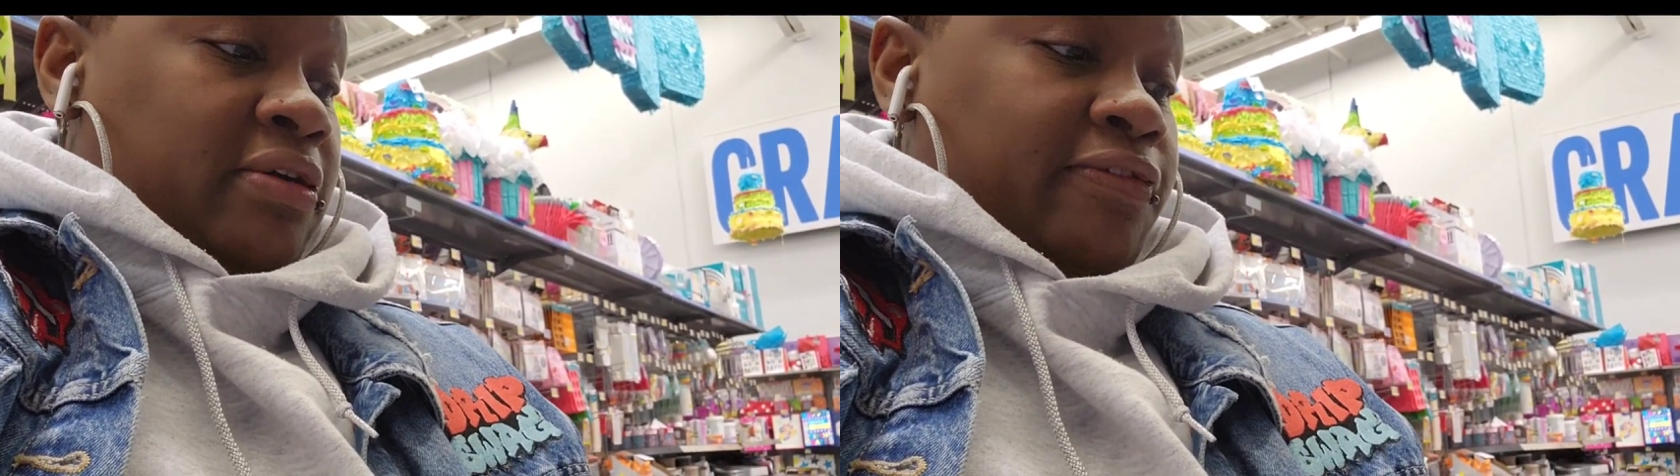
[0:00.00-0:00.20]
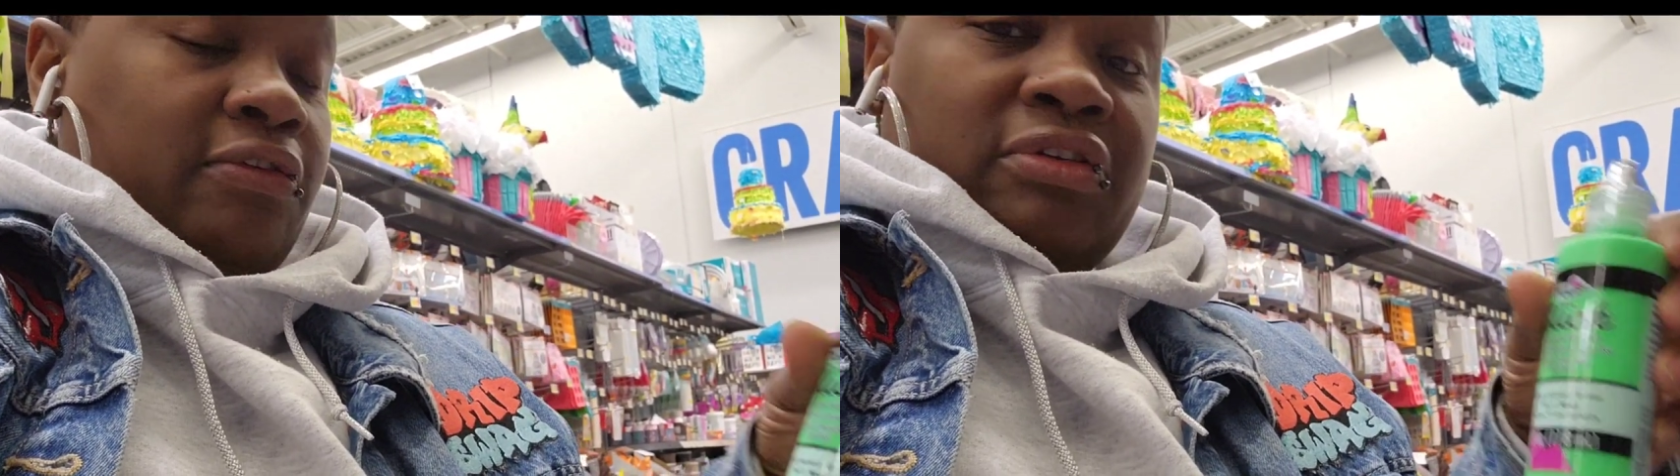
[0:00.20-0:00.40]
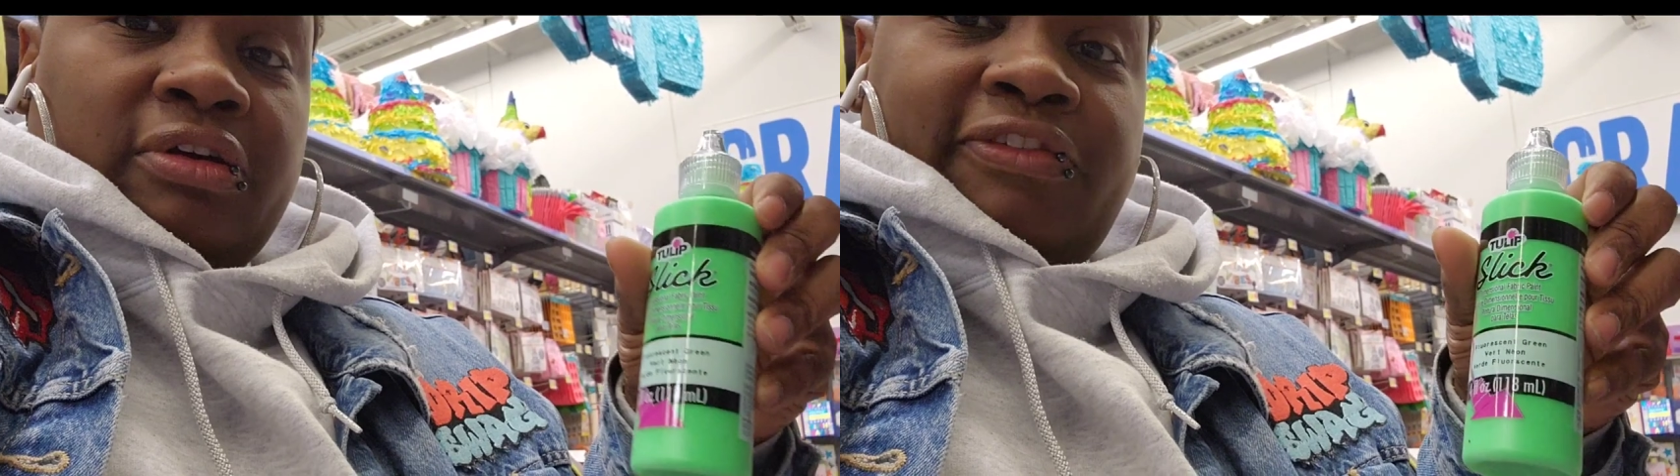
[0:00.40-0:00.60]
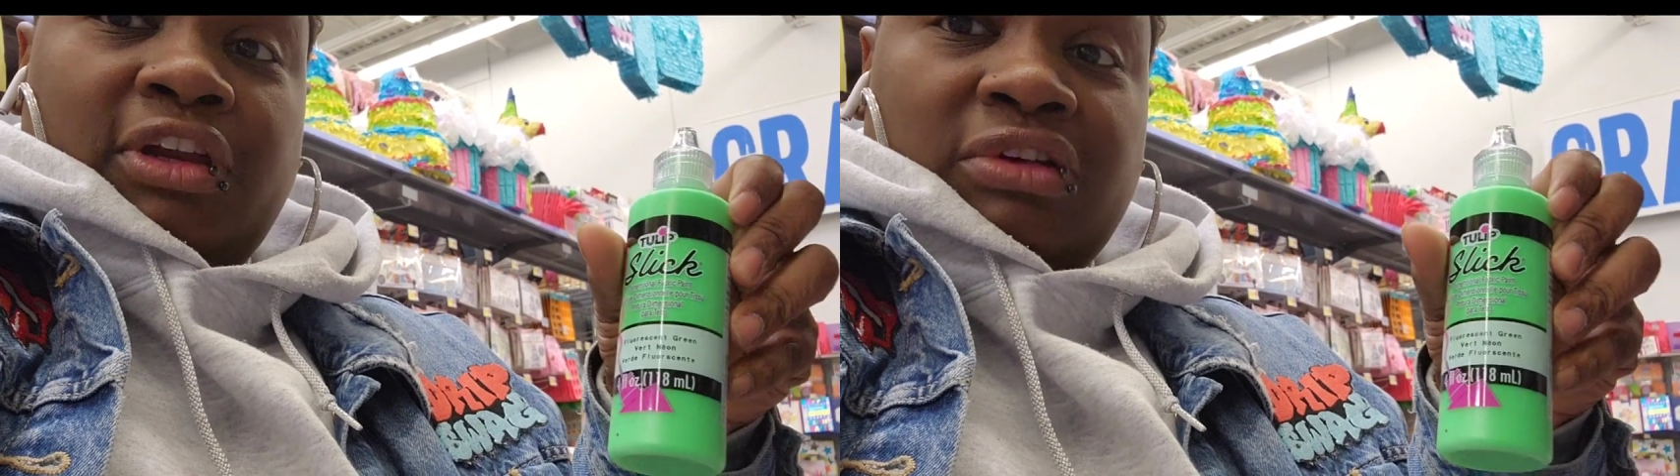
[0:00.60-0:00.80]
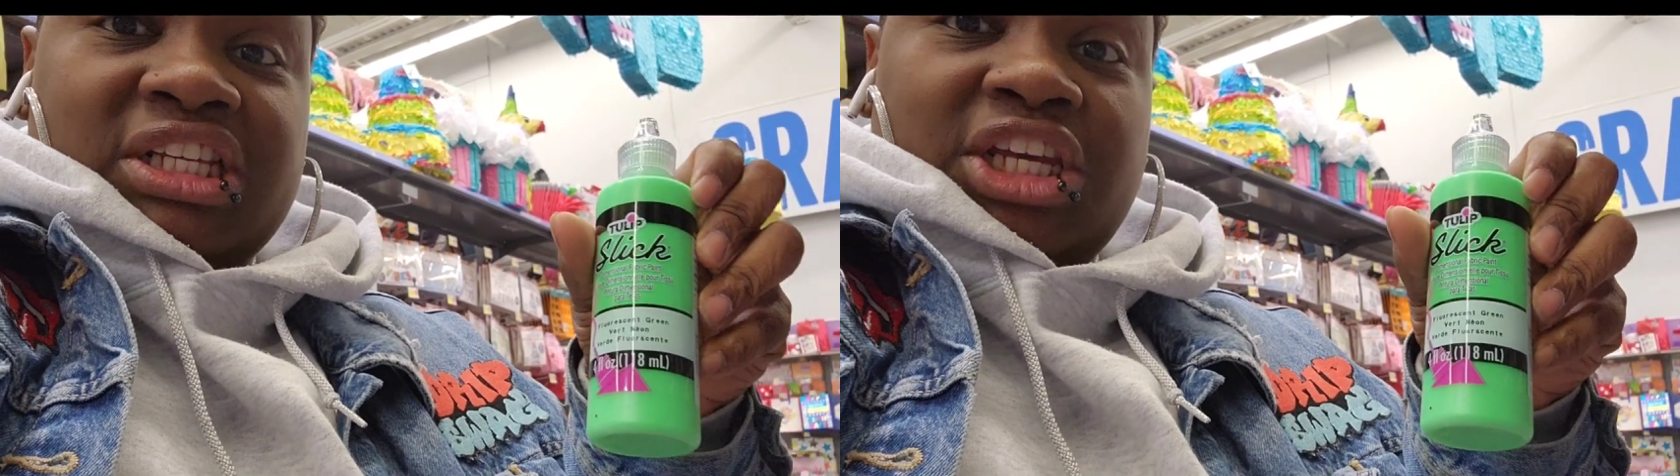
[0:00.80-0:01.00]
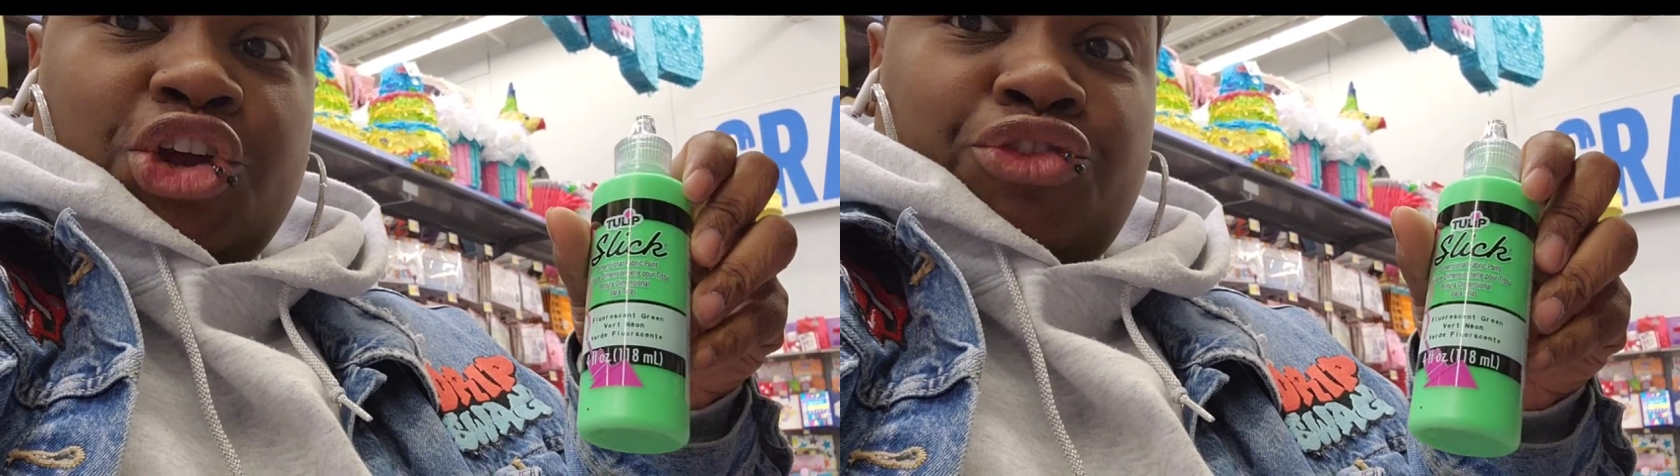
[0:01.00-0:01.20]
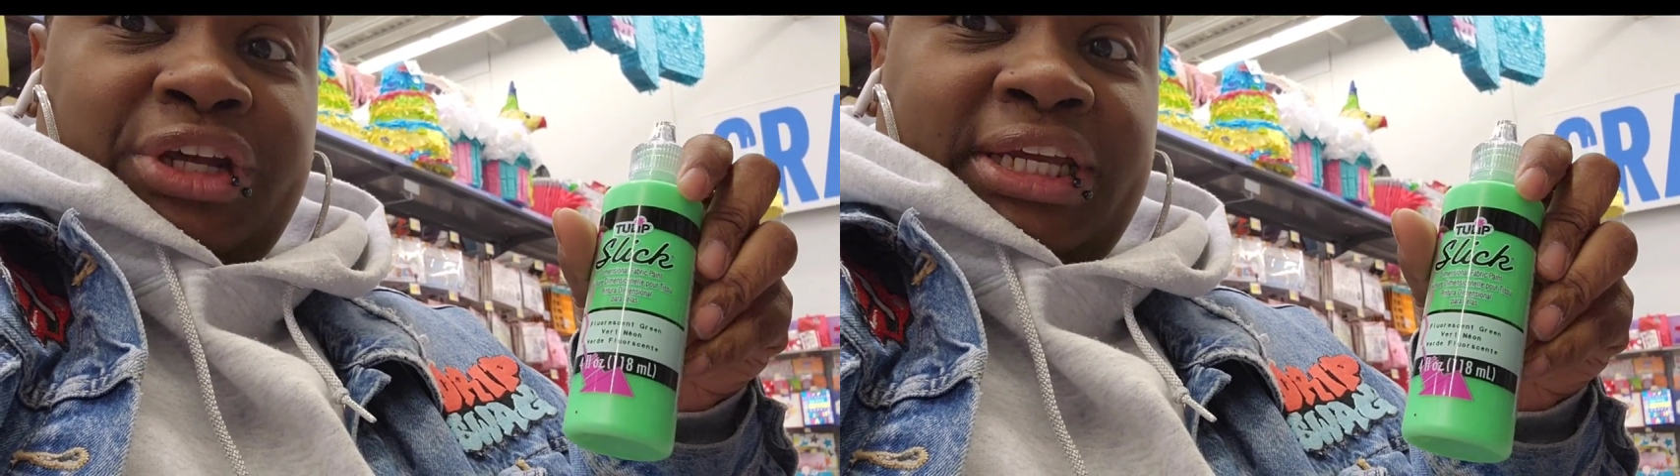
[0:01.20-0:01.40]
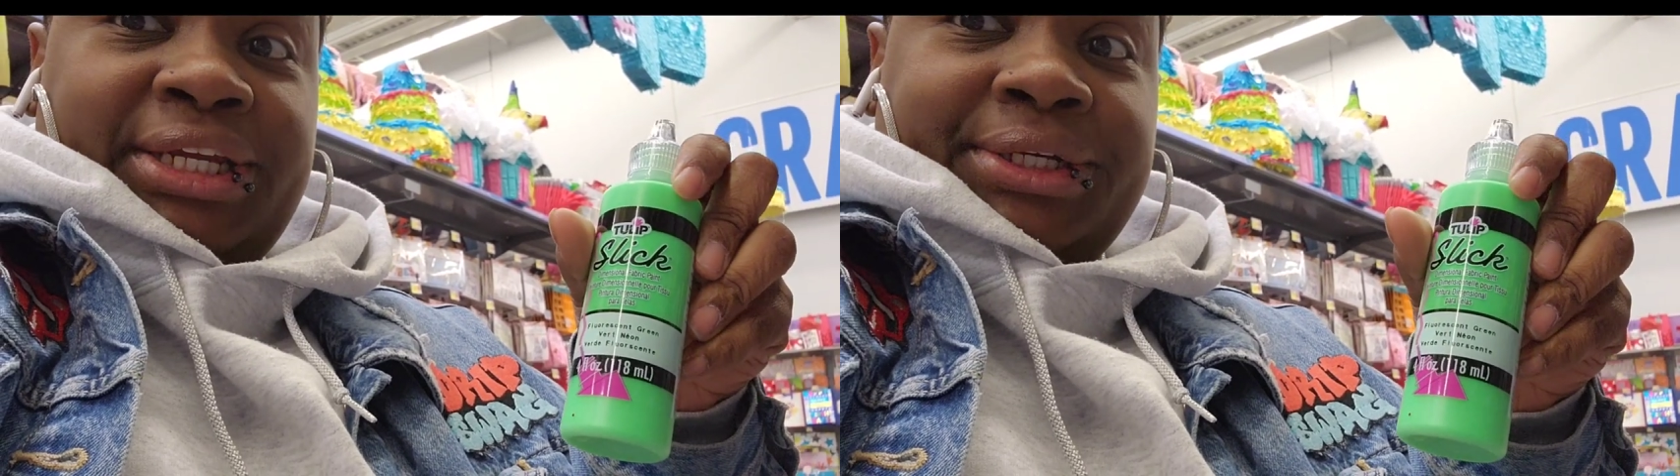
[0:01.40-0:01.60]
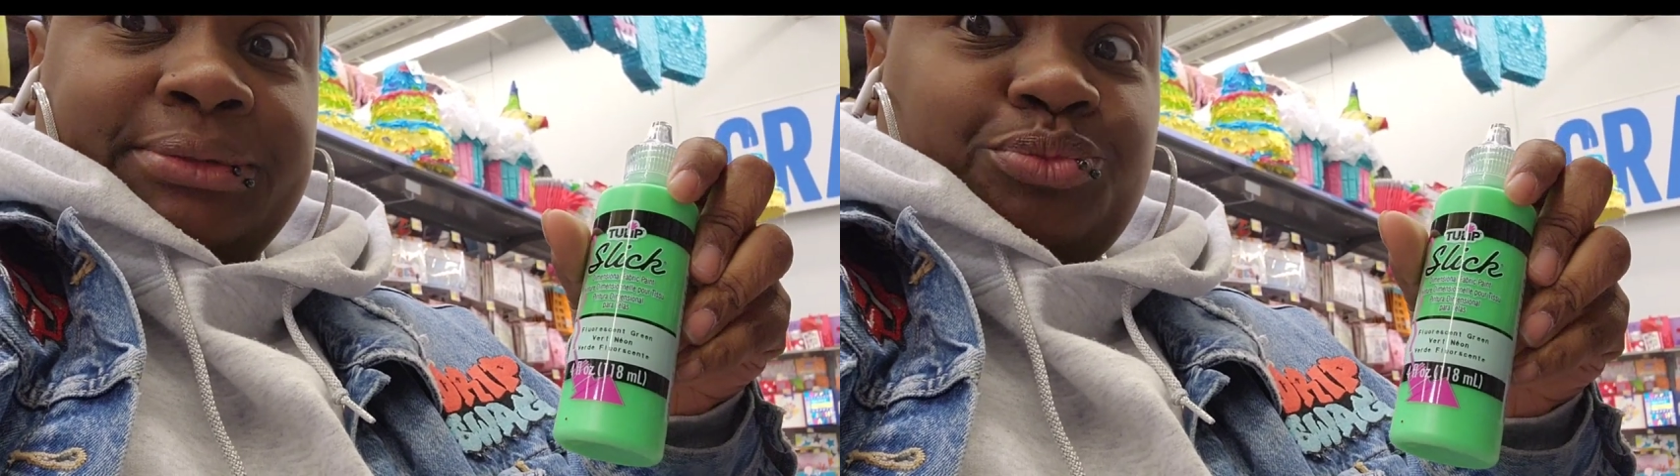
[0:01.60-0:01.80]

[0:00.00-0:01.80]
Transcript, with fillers: fluorescent green.